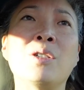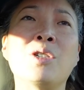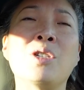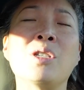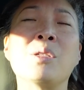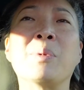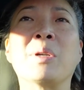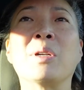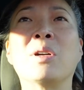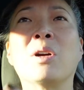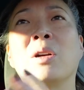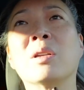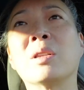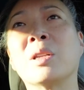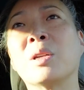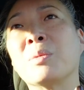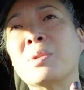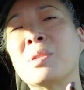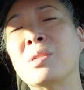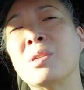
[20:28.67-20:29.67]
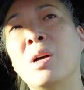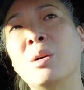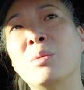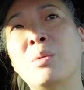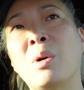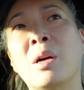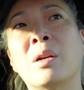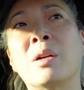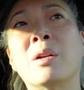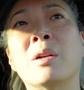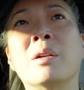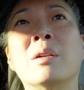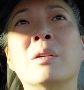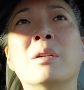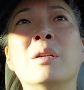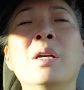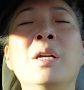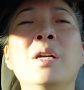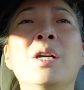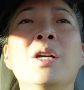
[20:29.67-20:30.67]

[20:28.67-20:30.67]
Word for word: She's been gargling with salt water.